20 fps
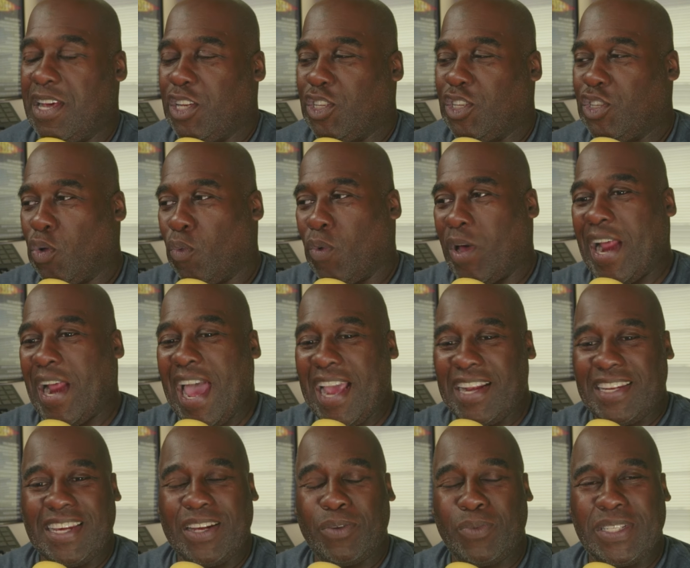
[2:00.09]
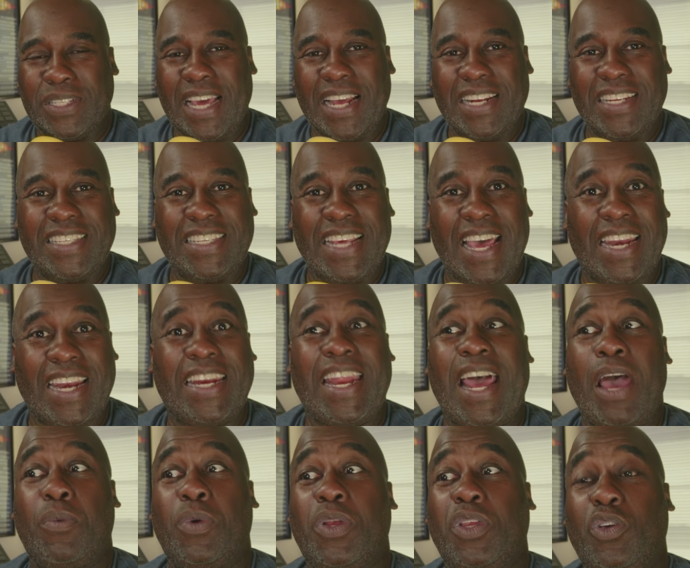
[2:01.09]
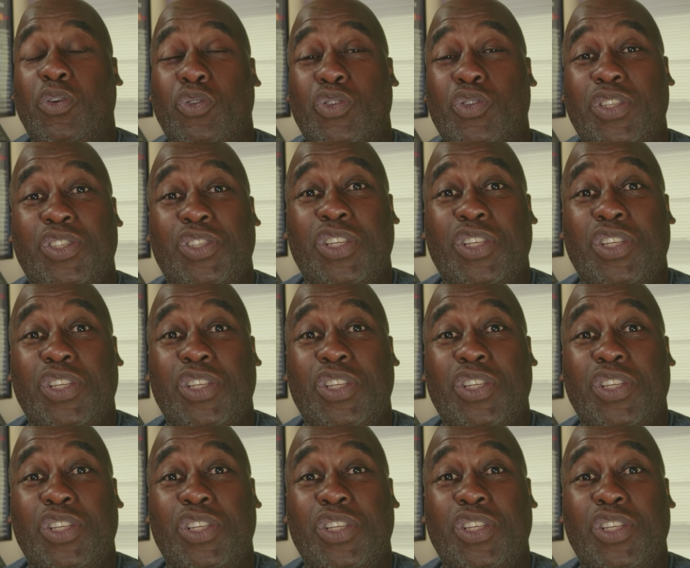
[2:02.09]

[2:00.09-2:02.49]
So what I did was I decided I would use